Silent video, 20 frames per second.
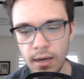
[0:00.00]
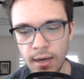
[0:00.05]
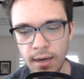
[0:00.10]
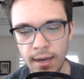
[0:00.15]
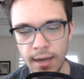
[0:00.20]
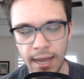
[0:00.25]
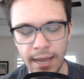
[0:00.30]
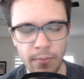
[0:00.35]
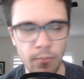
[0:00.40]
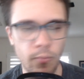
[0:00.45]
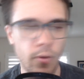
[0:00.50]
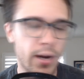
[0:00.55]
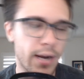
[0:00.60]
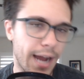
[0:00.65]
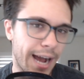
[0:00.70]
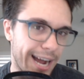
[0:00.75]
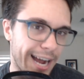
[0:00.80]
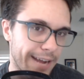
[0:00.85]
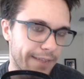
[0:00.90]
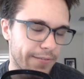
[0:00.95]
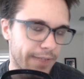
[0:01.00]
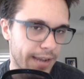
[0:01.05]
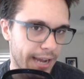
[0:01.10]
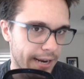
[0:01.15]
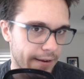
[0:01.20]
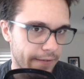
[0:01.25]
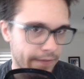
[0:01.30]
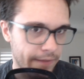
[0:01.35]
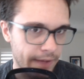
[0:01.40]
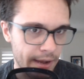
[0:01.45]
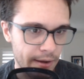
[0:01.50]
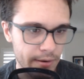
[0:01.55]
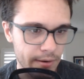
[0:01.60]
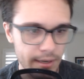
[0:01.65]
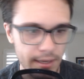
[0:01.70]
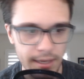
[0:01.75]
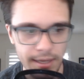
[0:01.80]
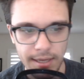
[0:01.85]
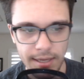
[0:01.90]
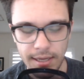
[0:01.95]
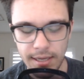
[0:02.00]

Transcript: uh, and what I've kind of found